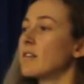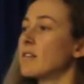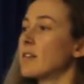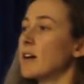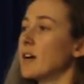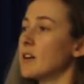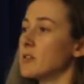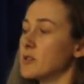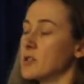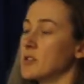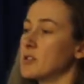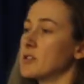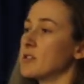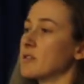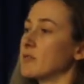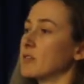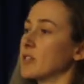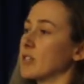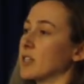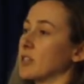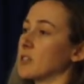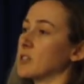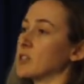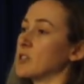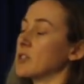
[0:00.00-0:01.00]
thousands of
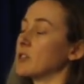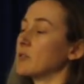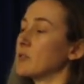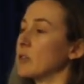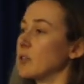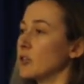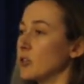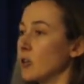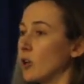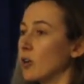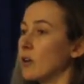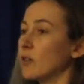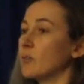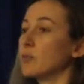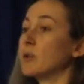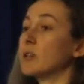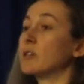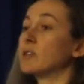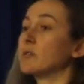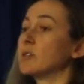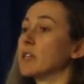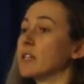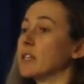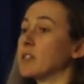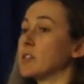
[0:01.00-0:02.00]
ringers who are not
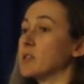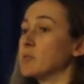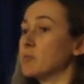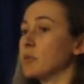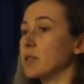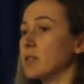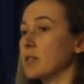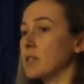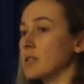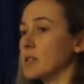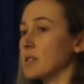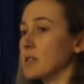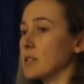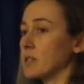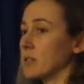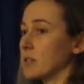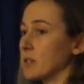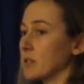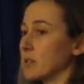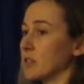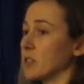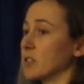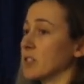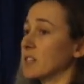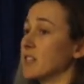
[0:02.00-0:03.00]
peel ringers, but this is
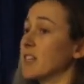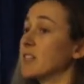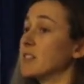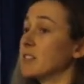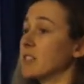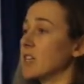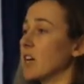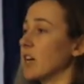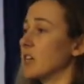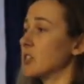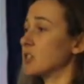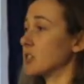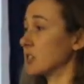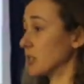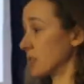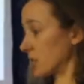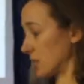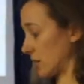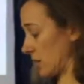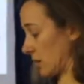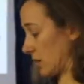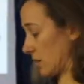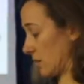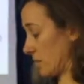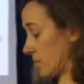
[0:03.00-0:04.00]
an indication,
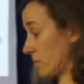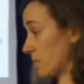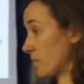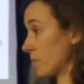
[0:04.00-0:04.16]
isn't it?